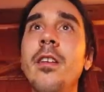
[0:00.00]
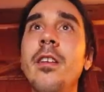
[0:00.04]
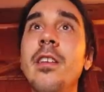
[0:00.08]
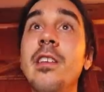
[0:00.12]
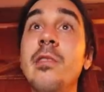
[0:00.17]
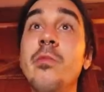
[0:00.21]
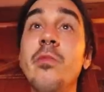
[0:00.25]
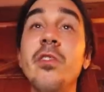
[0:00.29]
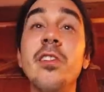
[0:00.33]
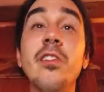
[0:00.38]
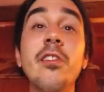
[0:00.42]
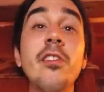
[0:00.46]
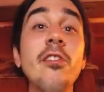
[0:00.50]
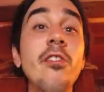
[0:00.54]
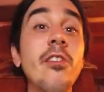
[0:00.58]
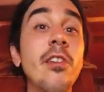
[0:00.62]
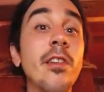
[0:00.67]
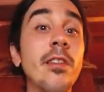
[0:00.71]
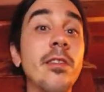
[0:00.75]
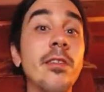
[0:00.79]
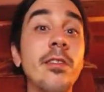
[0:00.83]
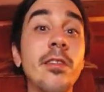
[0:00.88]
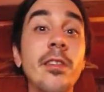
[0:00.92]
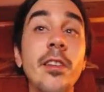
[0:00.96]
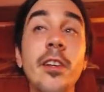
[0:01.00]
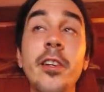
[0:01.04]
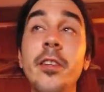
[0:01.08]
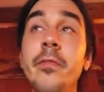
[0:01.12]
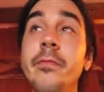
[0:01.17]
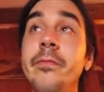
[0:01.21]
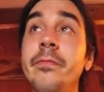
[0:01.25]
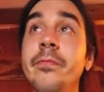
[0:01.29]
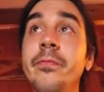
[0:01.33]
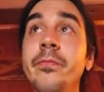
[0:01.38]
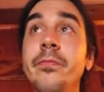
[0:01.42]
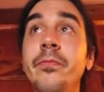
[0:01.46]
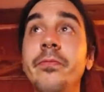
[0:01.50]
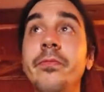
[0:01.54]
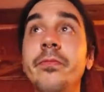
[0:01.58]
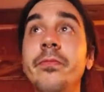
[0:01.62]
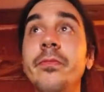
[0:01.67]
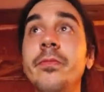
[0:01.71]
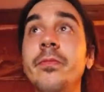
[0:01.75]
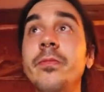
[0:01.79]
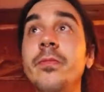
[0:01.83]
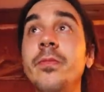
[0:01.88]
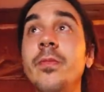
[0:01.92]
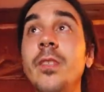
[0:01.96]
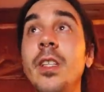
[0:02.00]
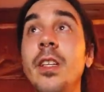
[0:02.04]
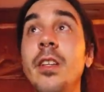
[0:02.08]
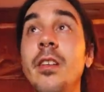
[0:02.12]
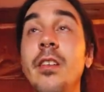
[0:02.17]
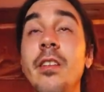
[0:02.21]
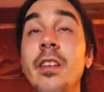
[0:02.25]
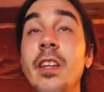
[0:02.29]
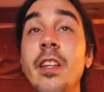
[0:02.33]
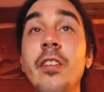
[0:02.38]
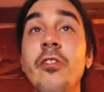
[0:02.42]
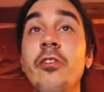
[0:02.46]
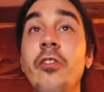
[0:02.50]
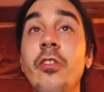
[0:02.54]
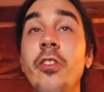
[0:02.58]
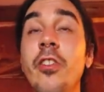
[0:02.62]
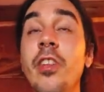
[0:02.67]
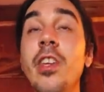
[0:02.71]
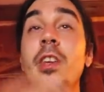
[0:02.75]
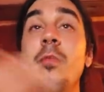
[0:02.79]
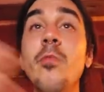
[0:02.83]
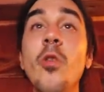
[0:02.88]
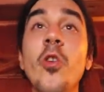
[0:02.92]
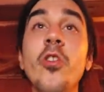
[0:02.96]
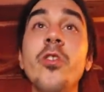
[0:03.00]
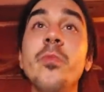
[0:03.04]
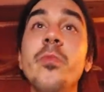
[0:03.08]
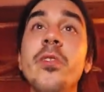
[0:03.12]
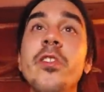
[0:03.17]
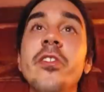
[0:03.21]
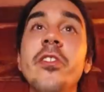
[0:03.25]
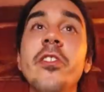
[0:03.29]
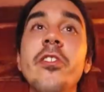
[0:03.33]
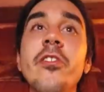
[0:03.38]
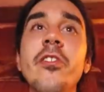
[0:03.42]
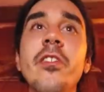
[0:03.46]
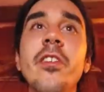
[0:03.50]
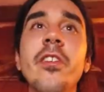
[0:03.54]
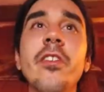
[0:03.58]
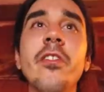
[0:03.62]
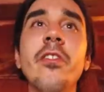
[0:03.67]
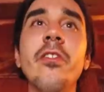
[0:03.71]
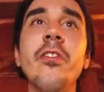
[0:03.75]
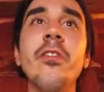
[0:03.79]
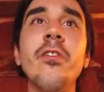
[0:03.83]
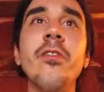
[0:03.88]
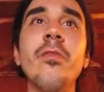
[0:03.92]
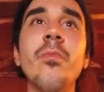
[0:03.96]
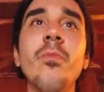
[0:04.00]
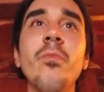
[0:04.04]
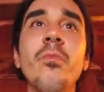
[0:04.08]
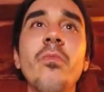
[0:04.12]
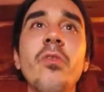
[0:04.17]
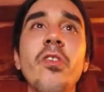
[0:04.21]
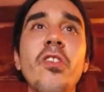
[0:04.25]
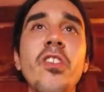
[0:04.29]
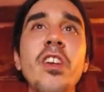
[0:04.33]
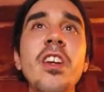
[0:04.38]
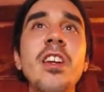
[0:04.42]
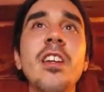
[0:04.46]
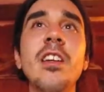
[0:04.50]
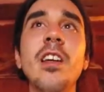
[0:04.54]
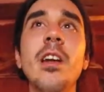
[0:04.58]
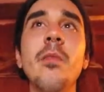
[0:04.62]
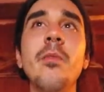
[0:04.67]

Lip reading: mysterious, you know? It's the most mysterious thing.